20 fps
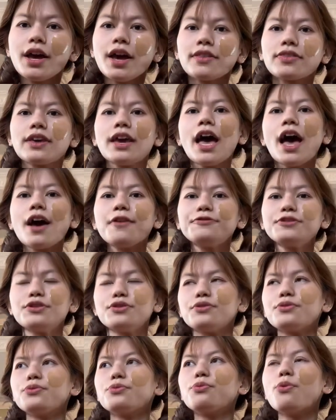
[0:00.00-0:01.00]
they have to
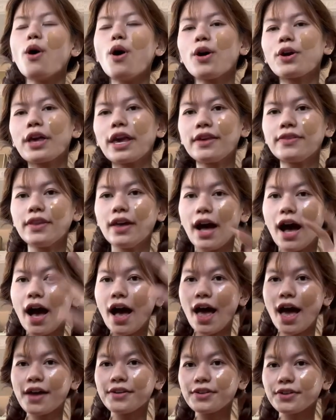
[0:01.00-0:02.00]
walk in the
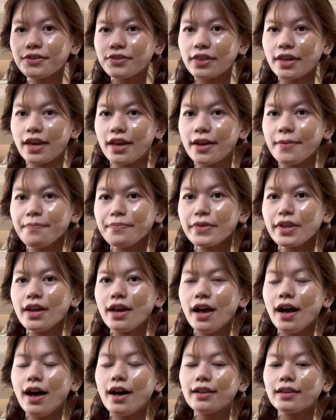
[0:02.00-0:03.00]
under the
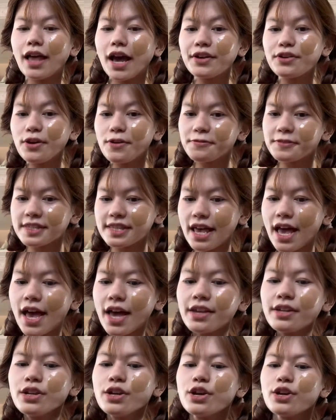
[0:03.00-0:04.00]
light of sun,